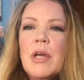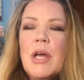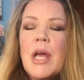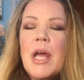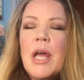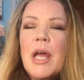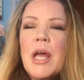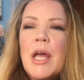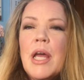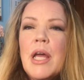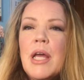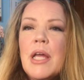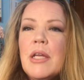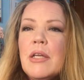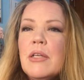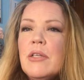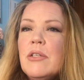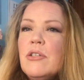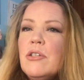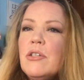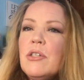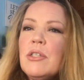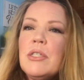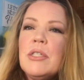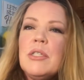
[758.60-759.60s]
and
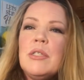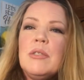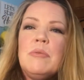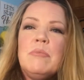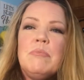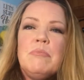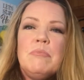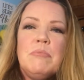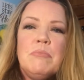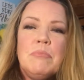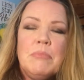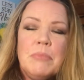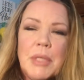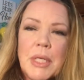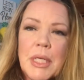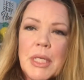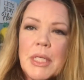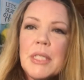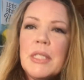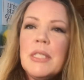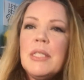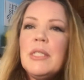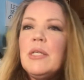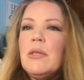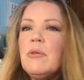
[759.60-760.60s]
just
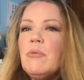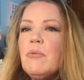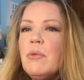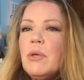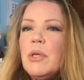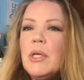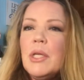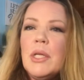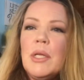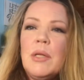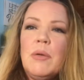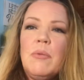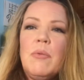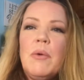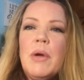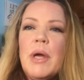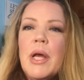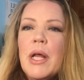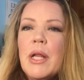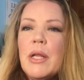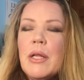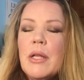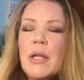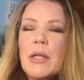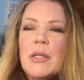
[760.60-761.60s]
mixed it really
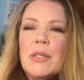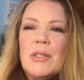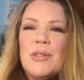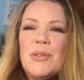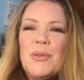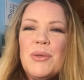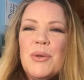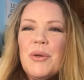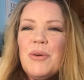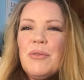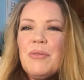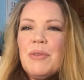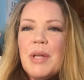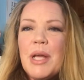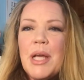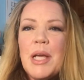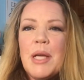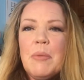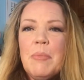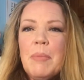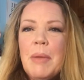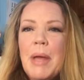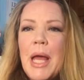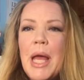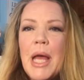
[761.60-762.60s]
well on sort of like
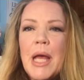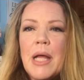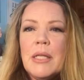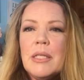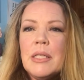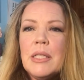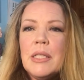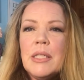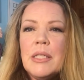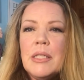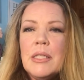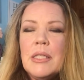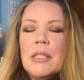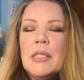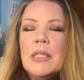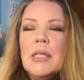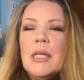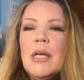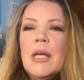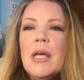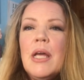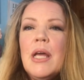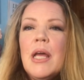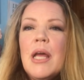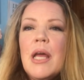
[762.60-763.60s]
a palette,
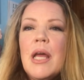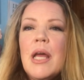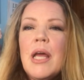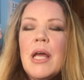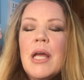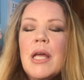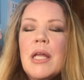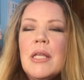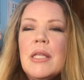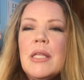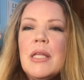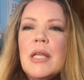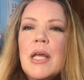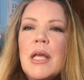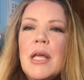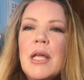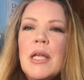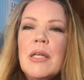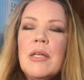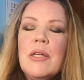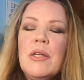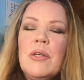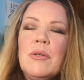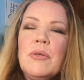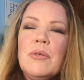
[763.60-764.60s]
and
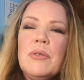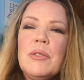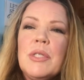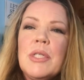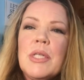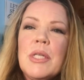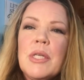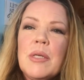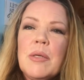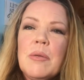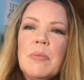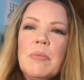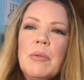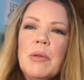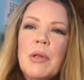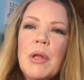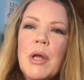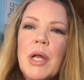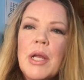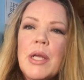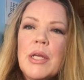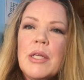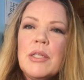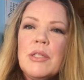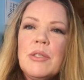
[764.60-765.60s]
then used it and
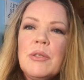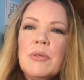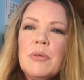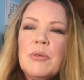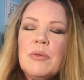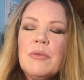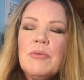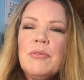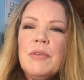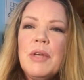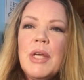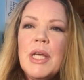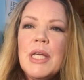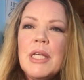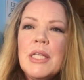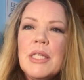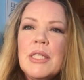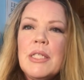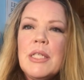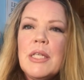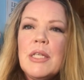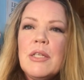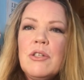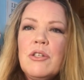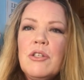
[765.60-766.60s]
applied it to her
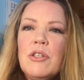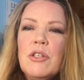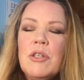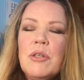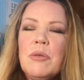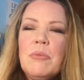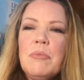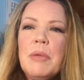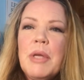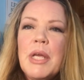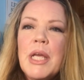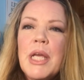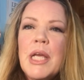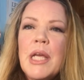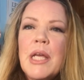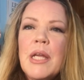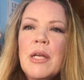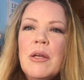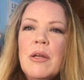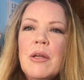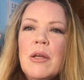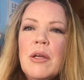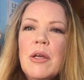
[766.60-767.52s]
face, and she made